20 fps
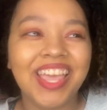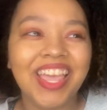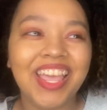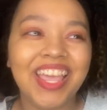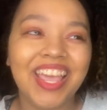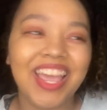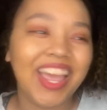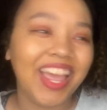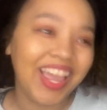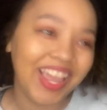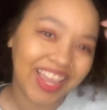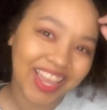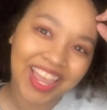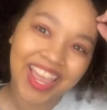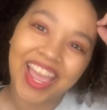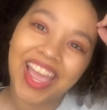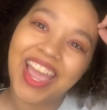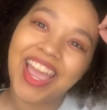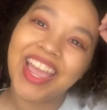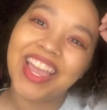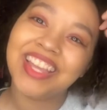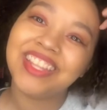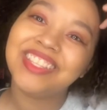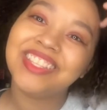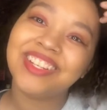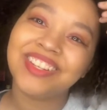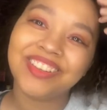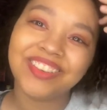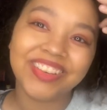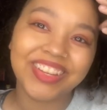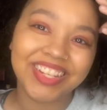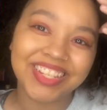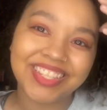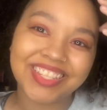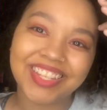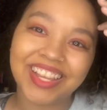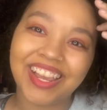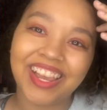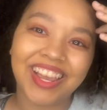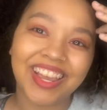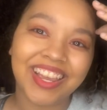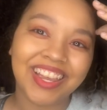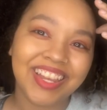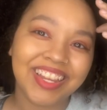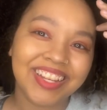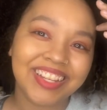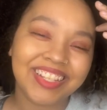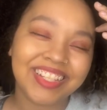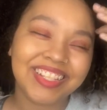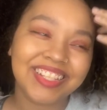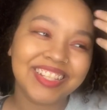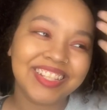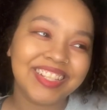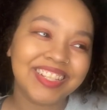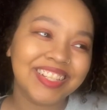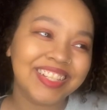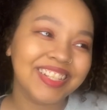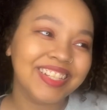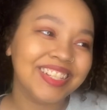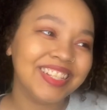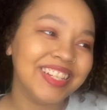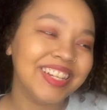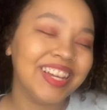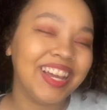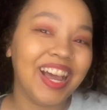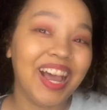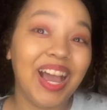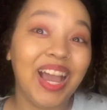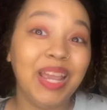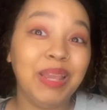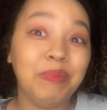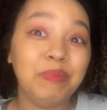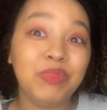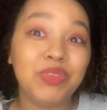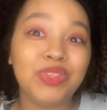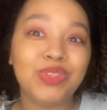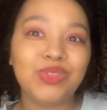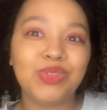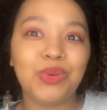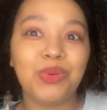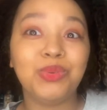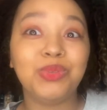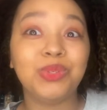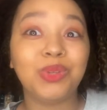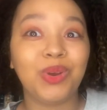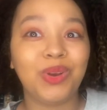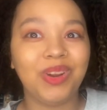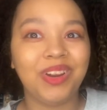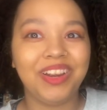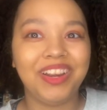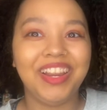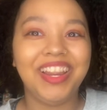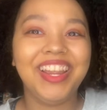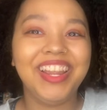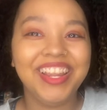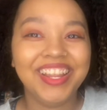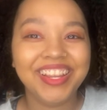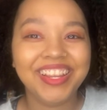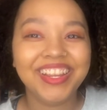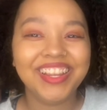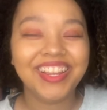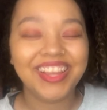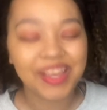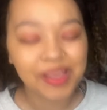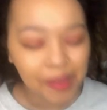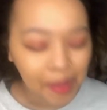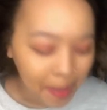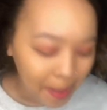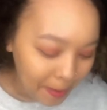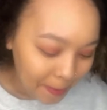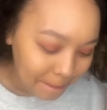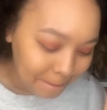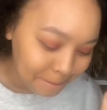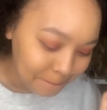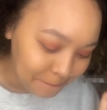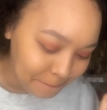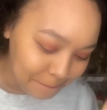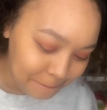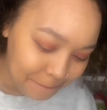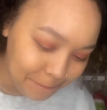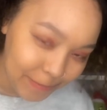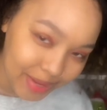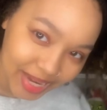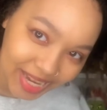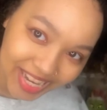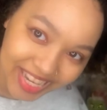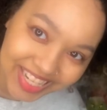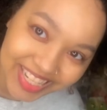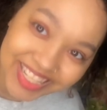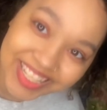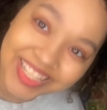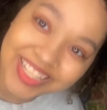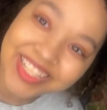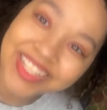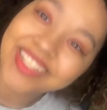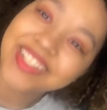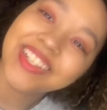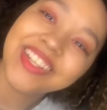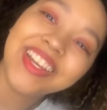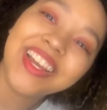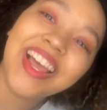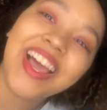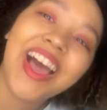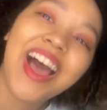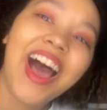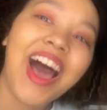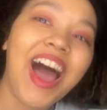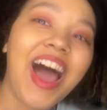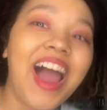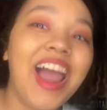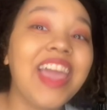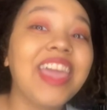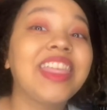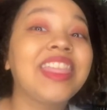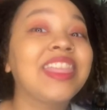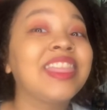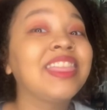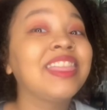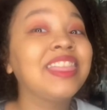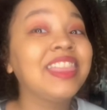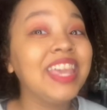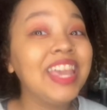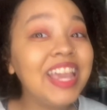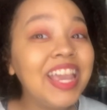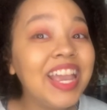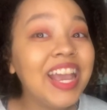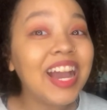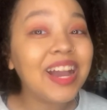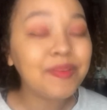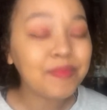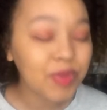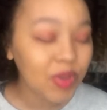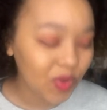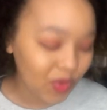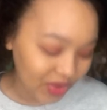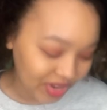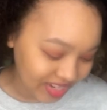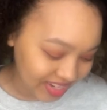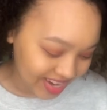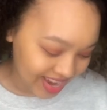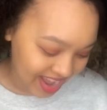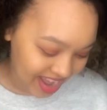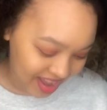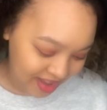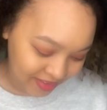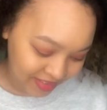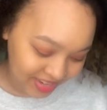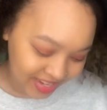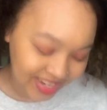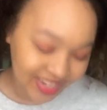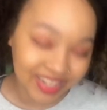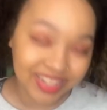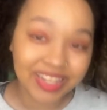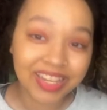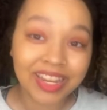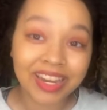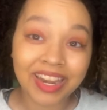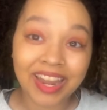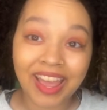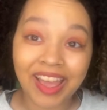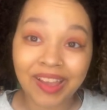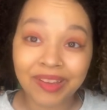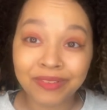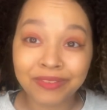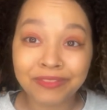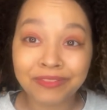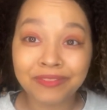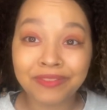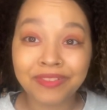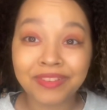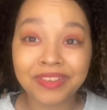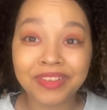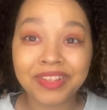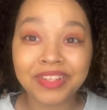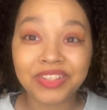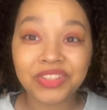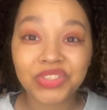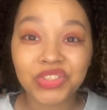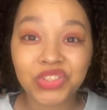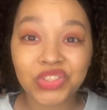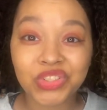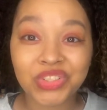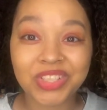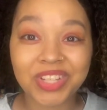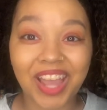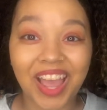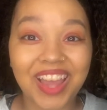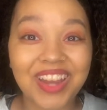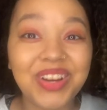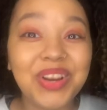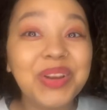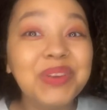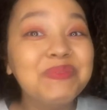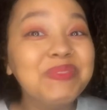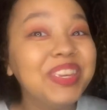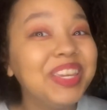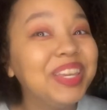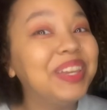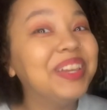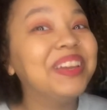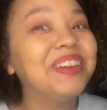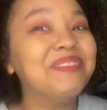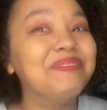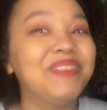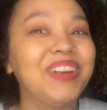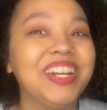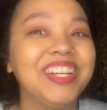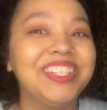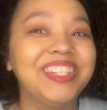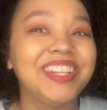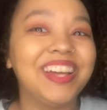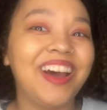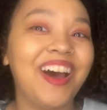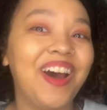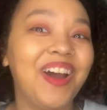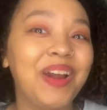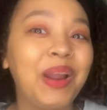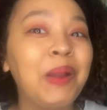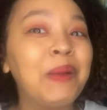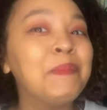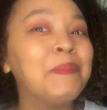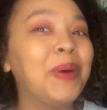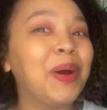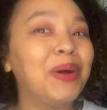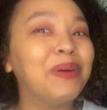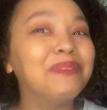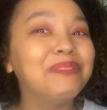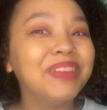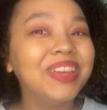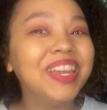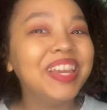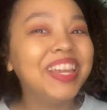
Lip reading: aka Teresa. I am so sorry. But I think I'm going to have to DNF Shatter Me by Tahara Mafi.